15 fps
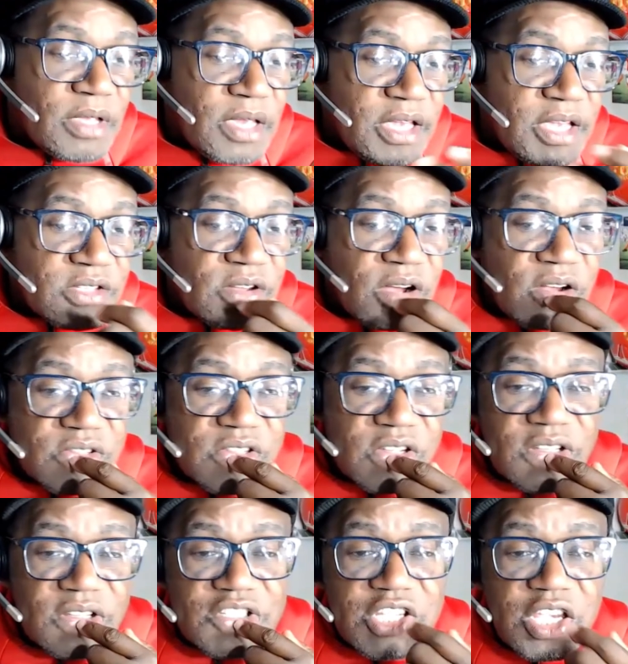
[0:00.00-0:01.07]
He's also
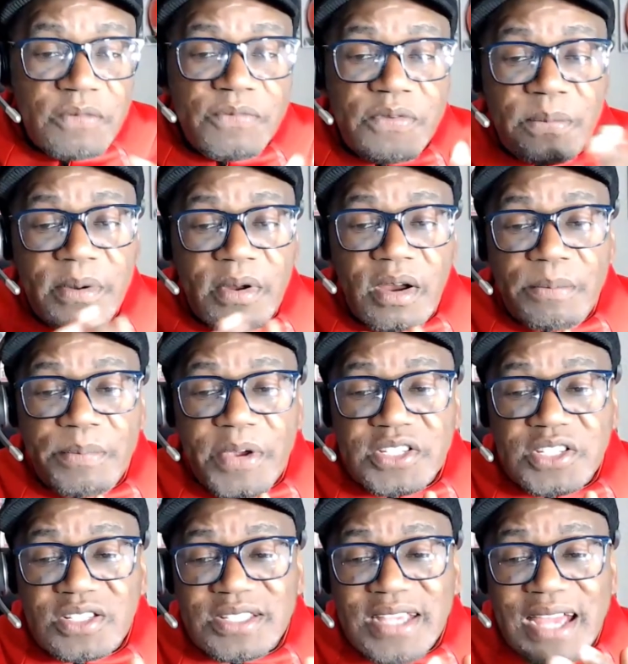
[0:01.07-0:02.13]
the chief football
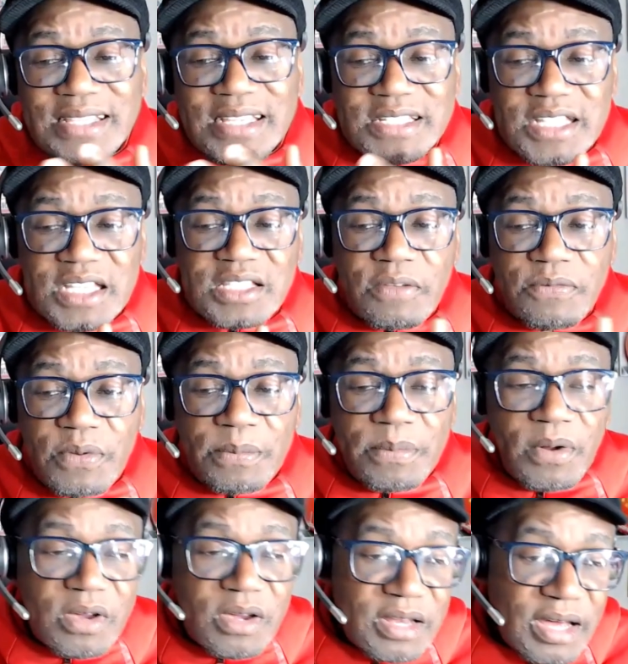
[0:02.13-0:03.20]
operations at the City
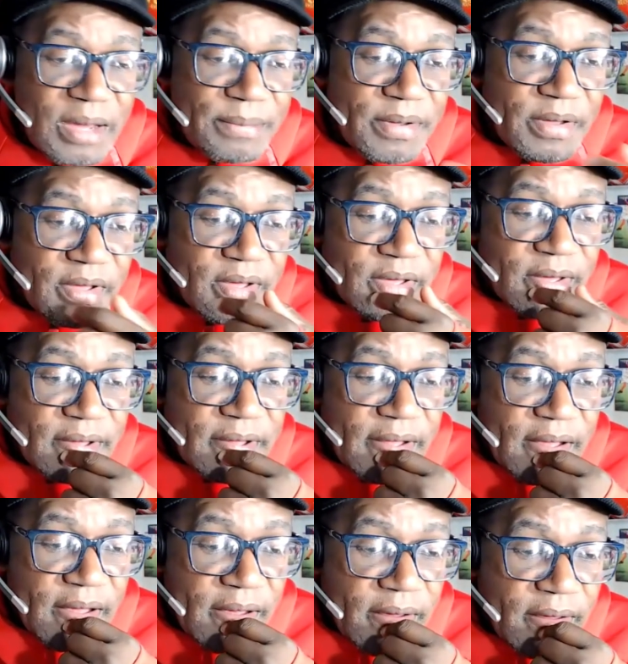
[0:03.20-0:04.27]
Football Club.
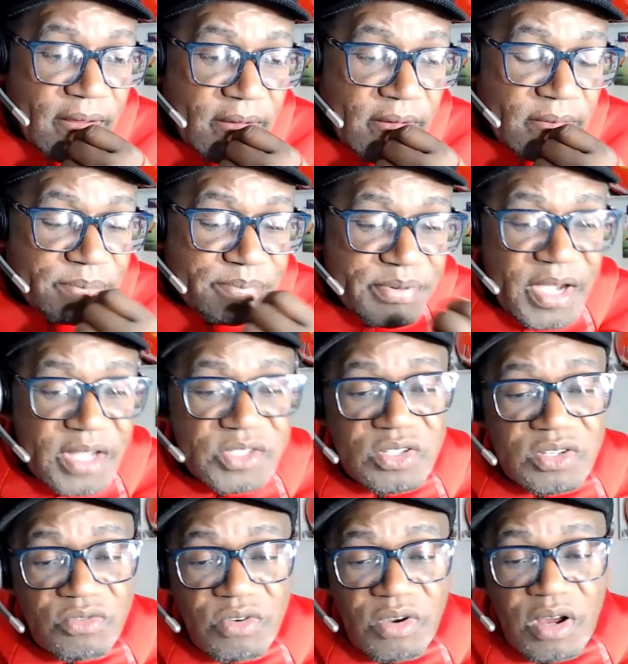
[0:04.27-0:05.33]
Prior to
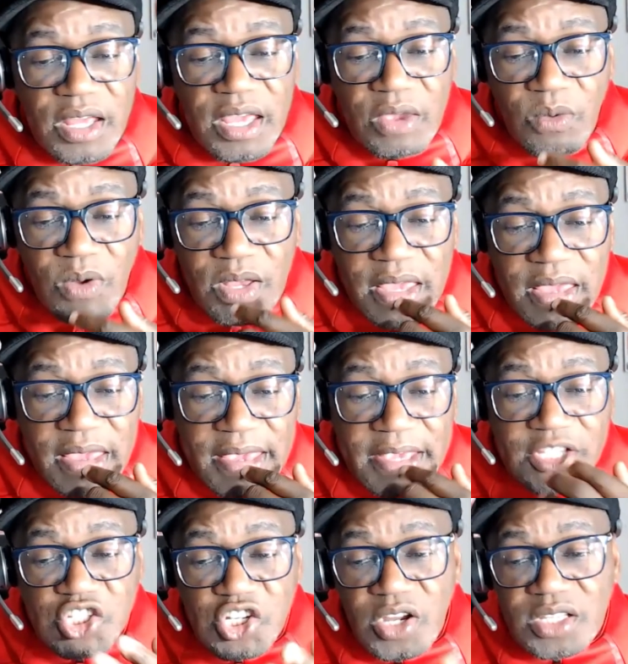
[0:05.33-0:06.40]
the role, he's
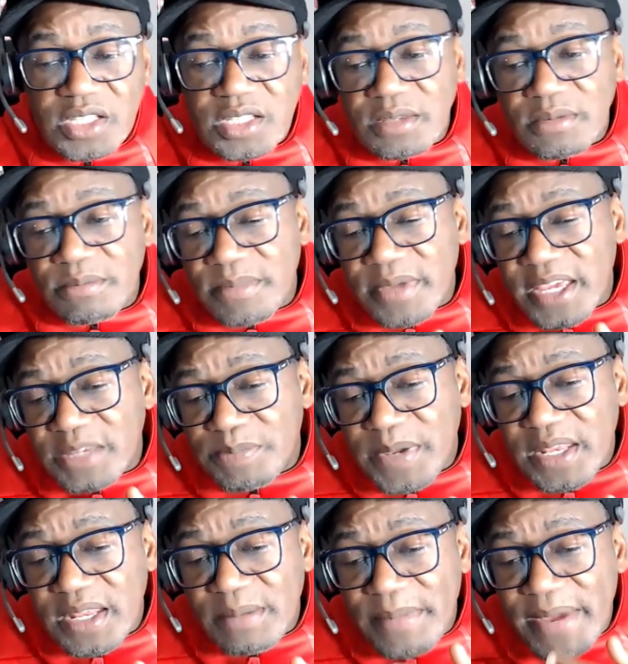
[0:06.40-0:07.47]

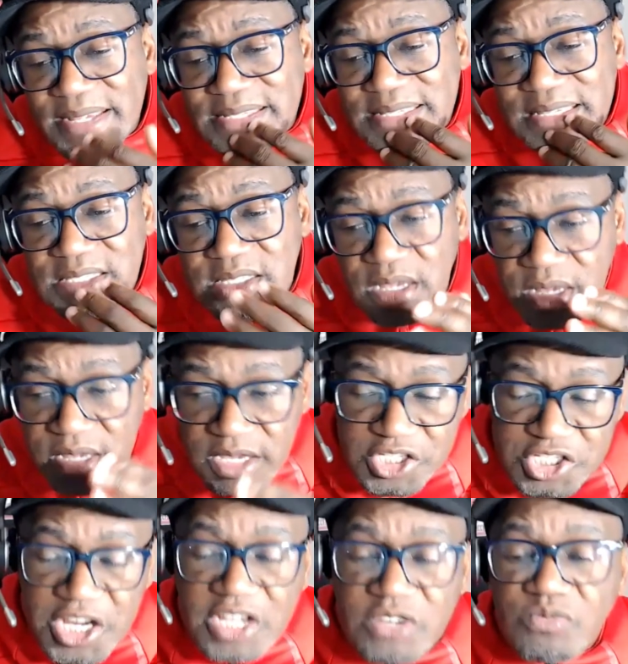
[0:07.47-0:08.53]
been a Man City. He
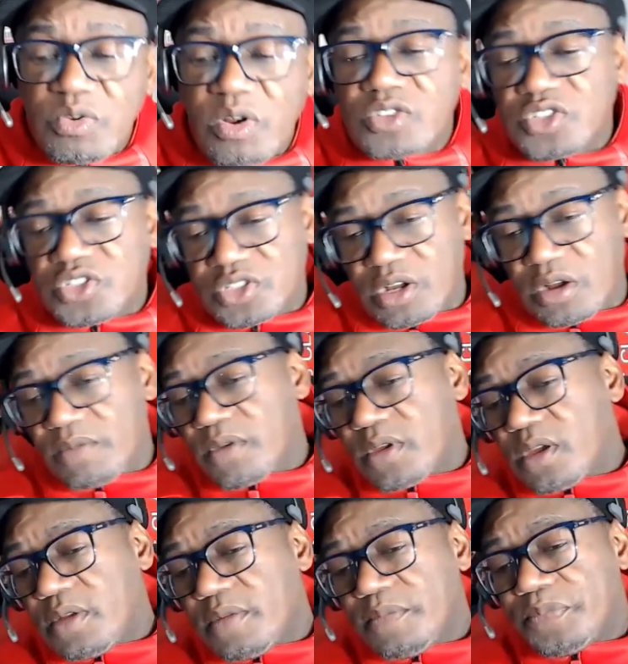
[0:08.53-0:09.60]
changed roles though.
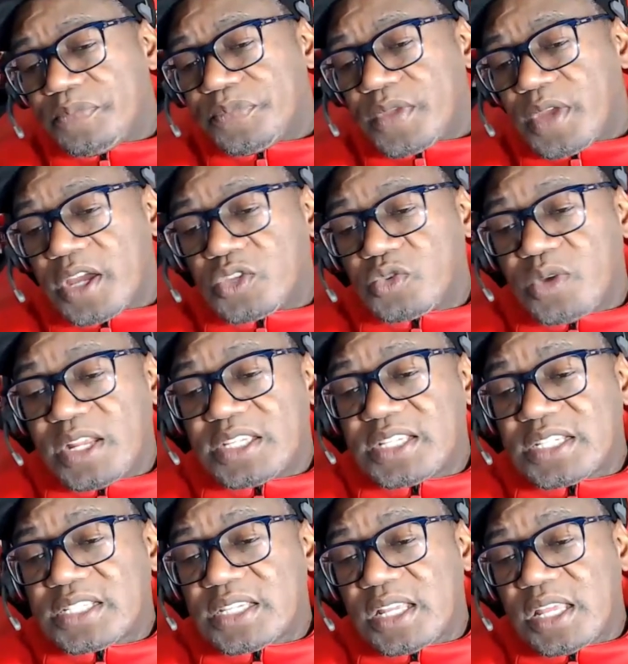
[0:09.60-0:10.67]
In
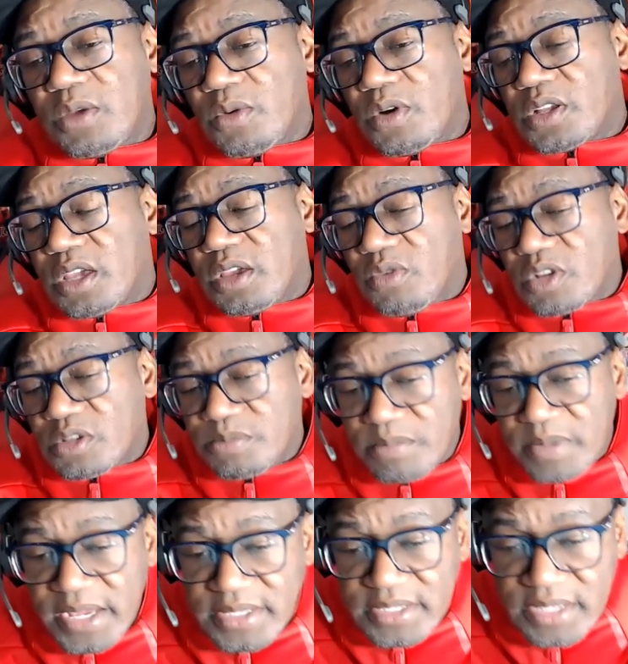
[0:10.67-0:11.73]
2016, he was
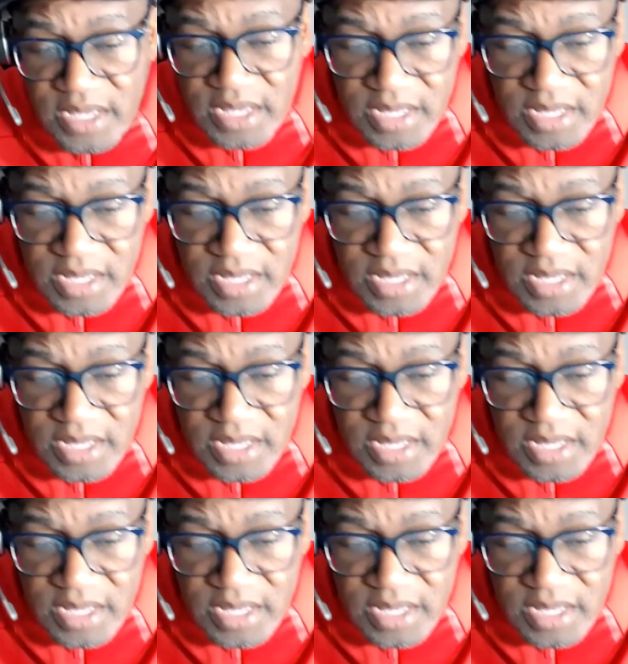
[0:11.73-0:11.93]
made